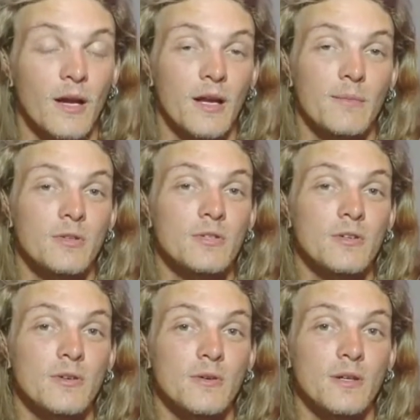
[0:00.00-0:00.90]
Okay, number
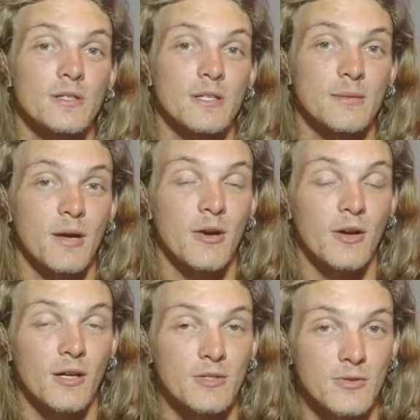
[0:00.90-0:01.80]
two is the
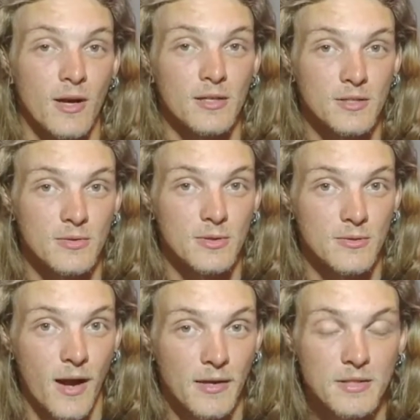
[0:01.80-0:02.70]
American
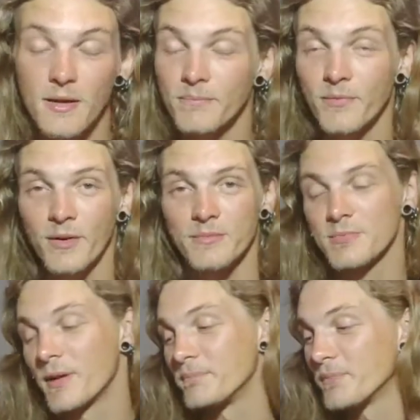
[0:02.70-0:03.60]
Tyrannosaurus Rex. No, I'm
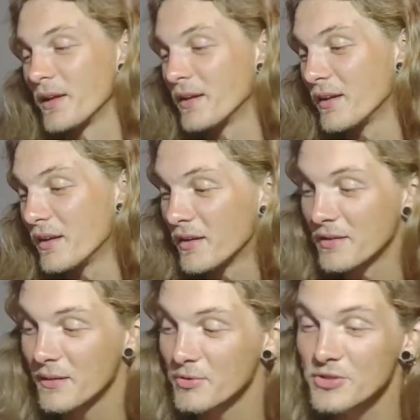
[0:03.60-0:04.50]
just playing.
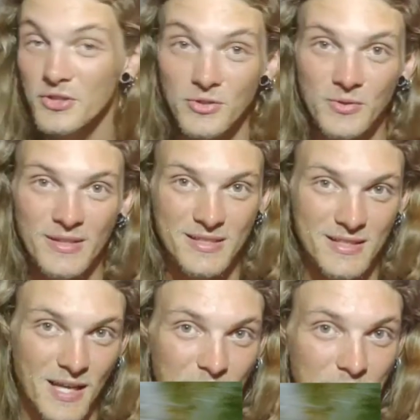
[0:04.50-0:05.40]
Number two
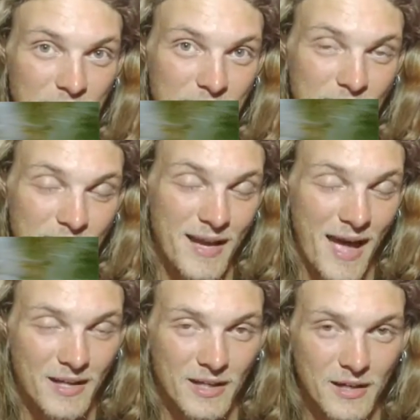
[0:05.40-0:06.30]
is caimans
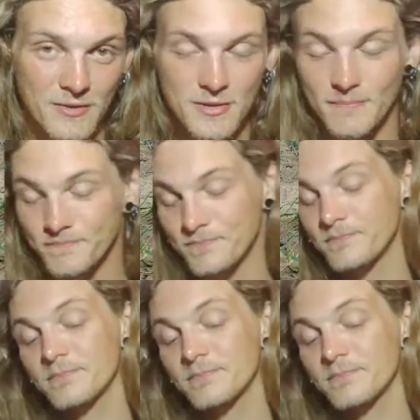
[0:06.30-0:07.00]
and alligators.